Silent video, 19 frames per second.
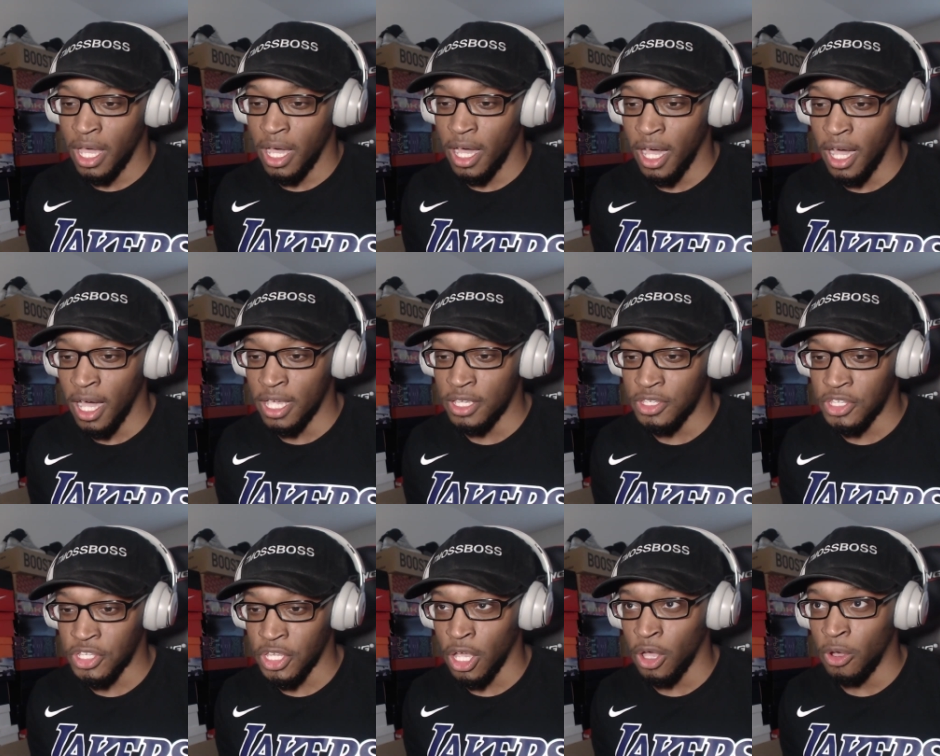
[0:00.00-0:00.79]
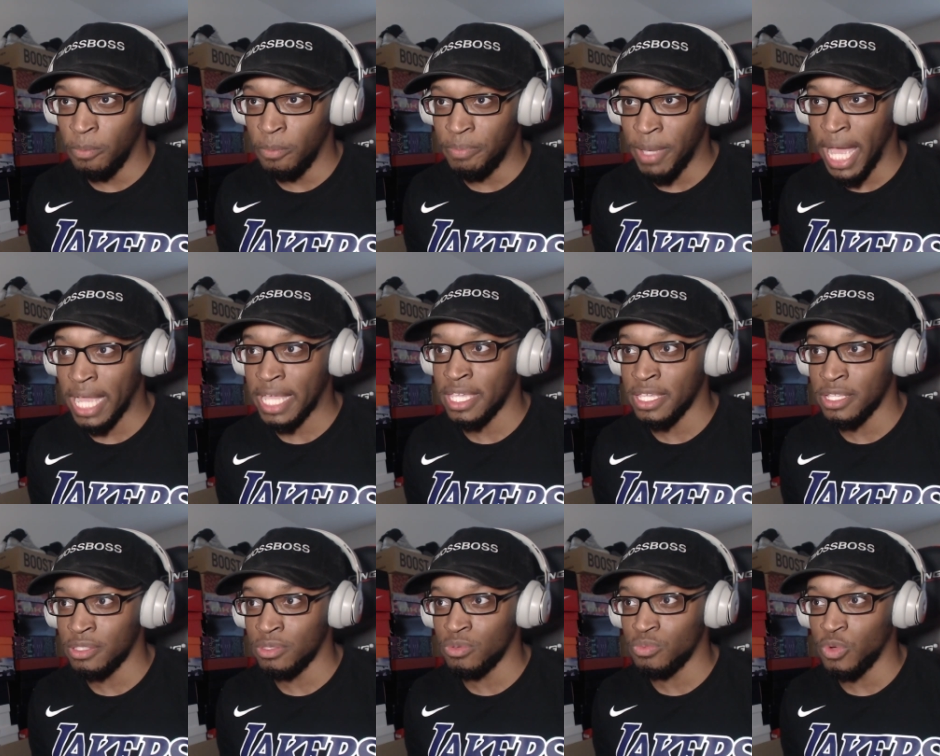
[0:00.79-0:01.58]
Uh so back
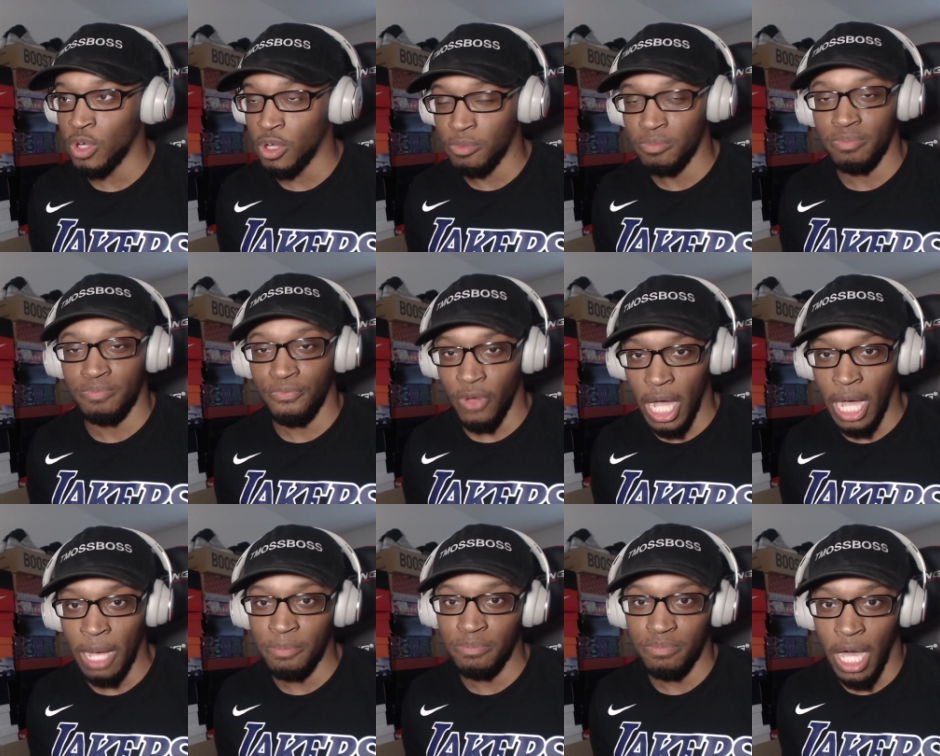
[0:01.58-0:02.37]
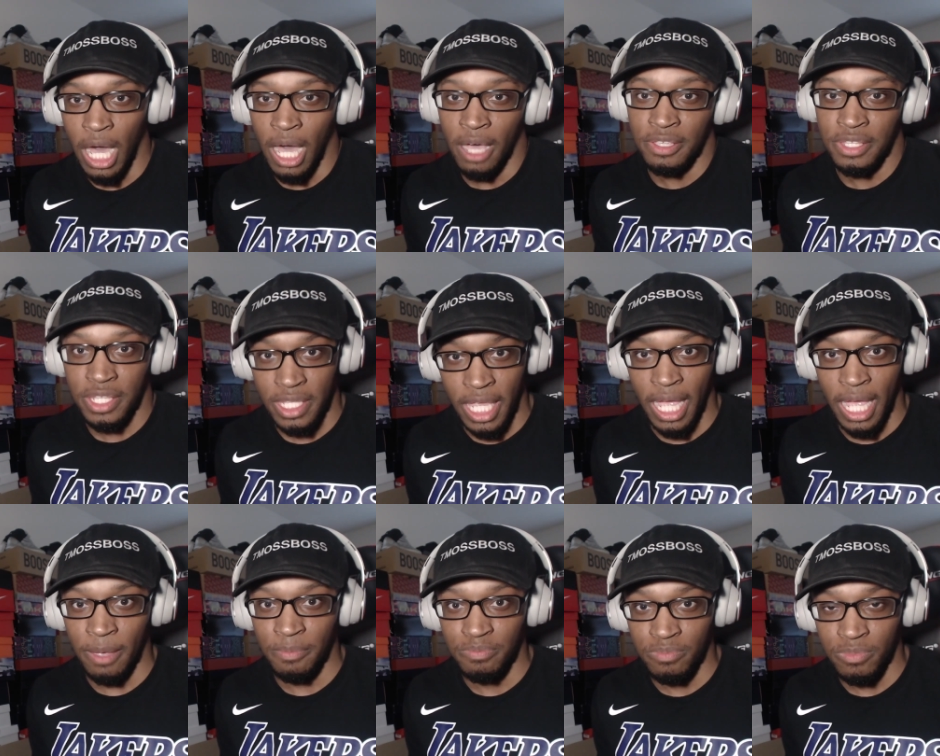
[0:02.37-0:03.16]
in well I'm obviously
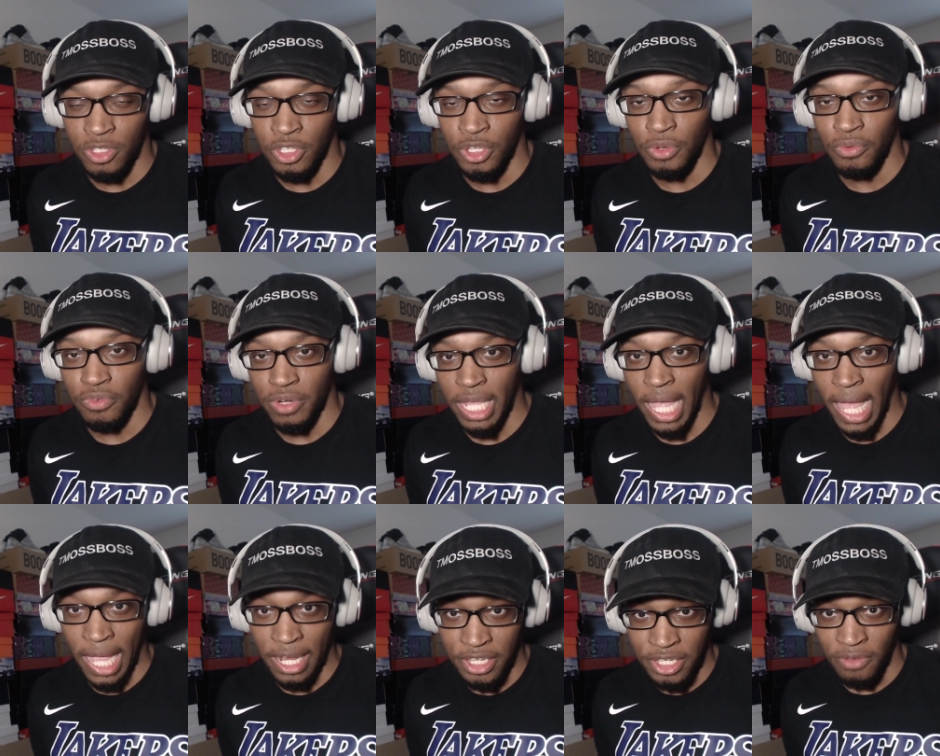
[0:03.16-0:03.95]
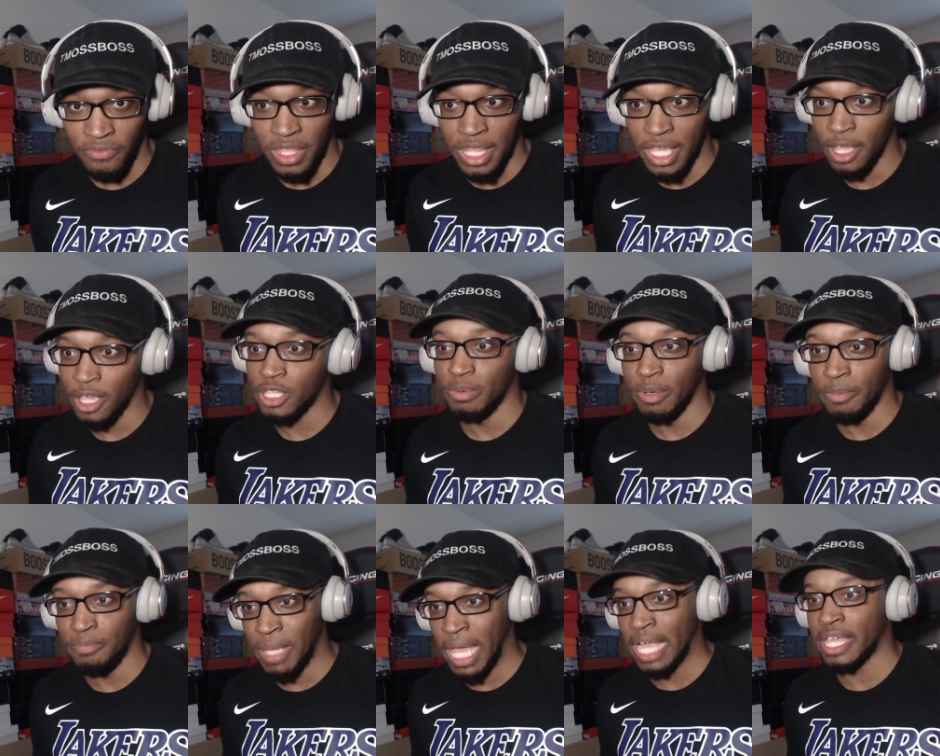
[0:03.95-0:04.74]
I do reaction videos,
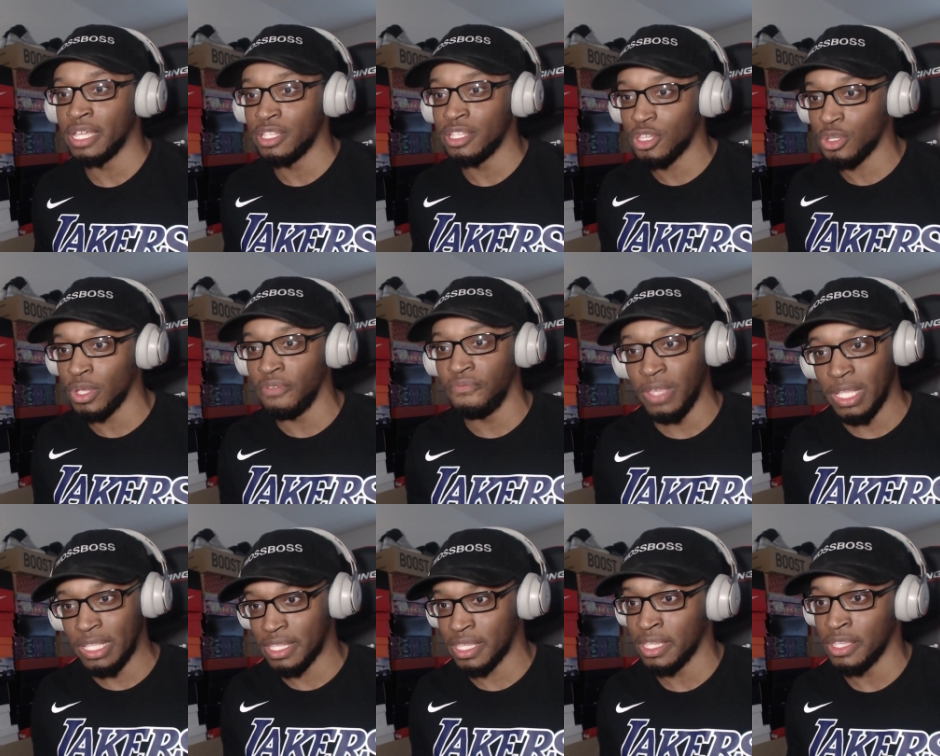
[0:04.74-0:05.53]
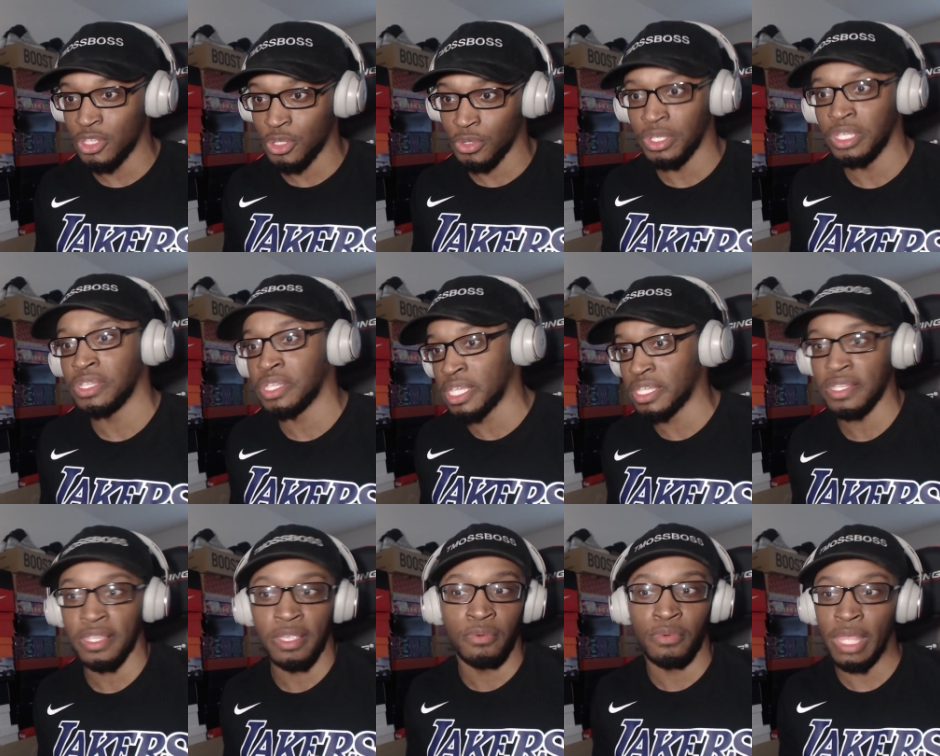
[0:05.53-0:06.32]
but back in 2015,
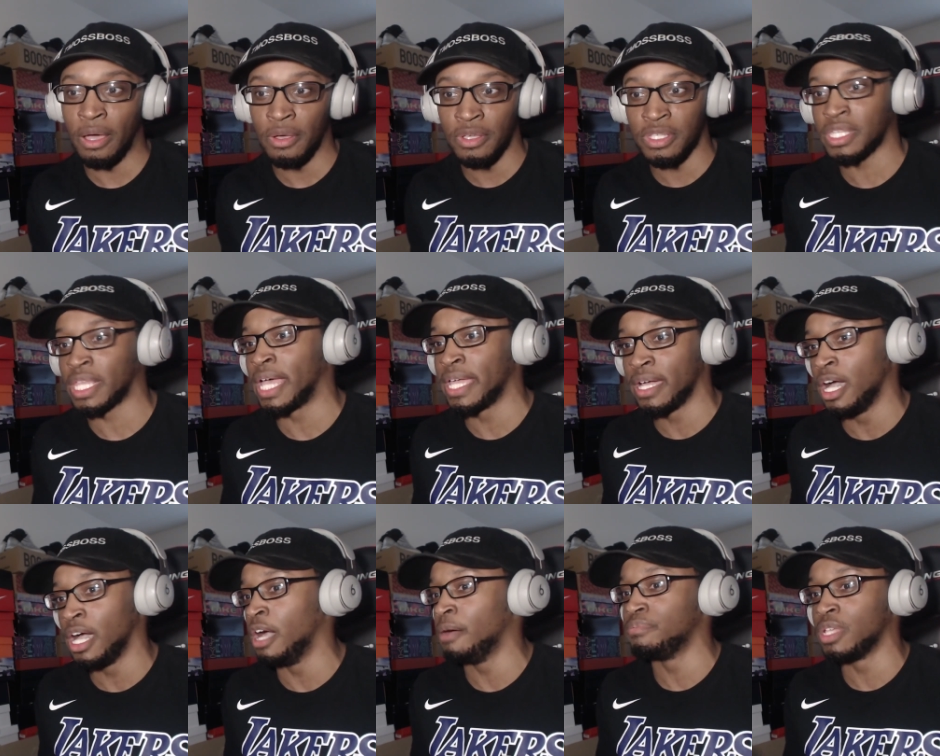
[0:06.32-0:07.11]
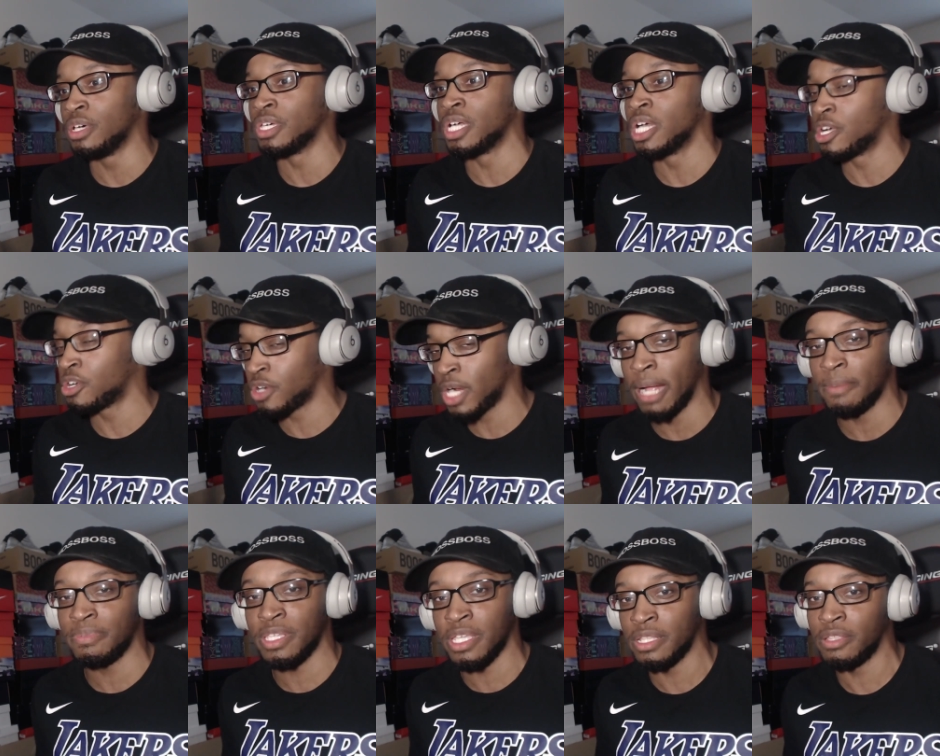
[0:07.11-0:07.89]
2016 when I was like uploading a
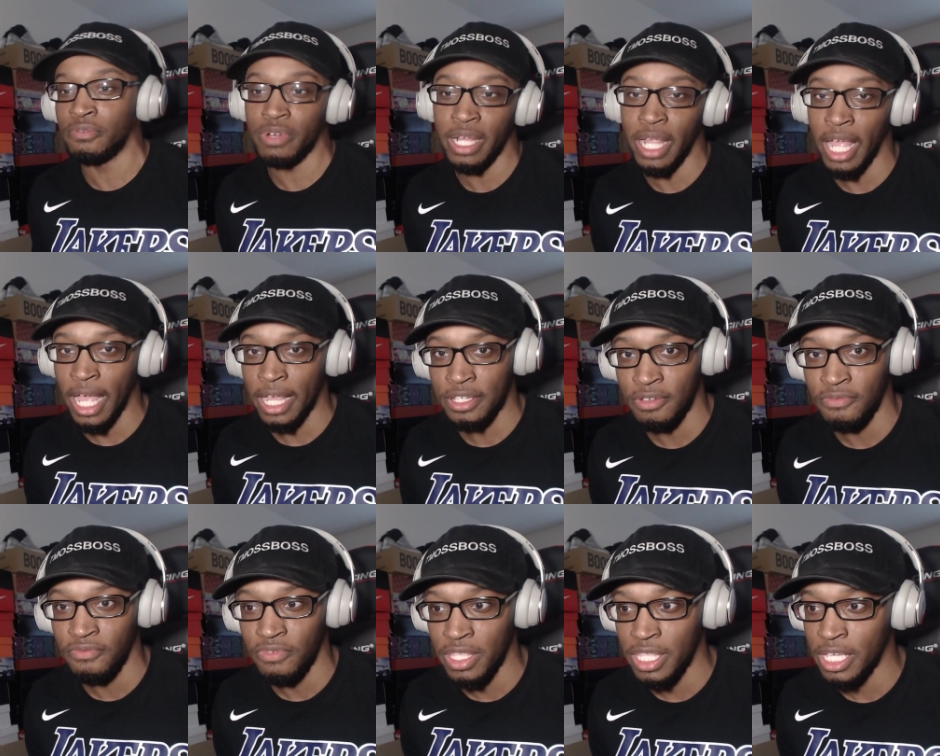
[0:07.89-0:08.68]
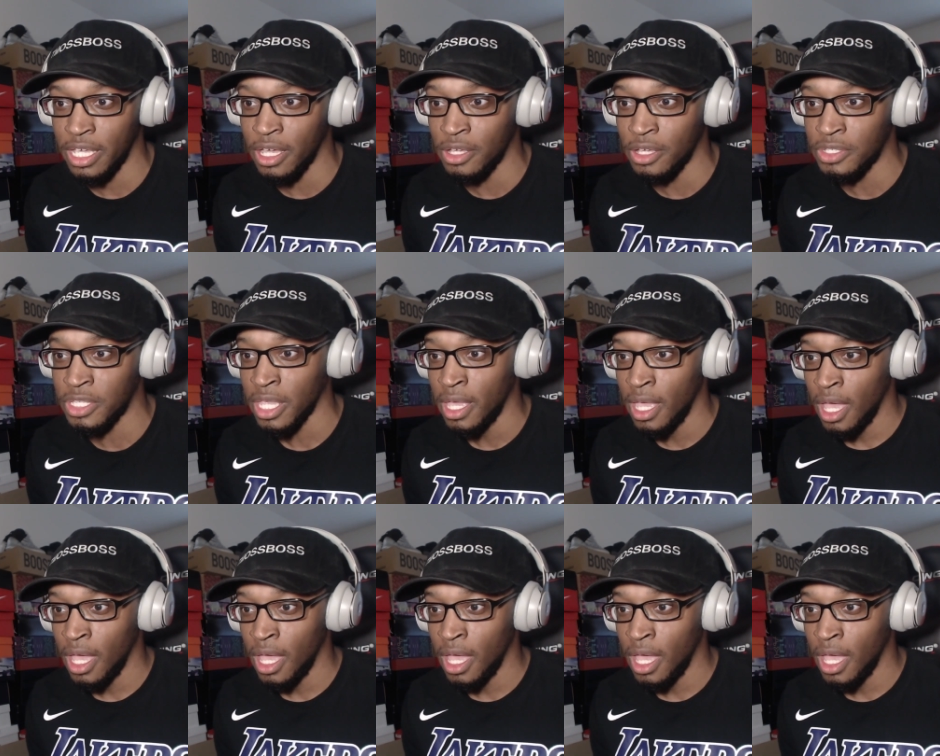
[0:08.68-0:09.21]
crap ton of reaction videos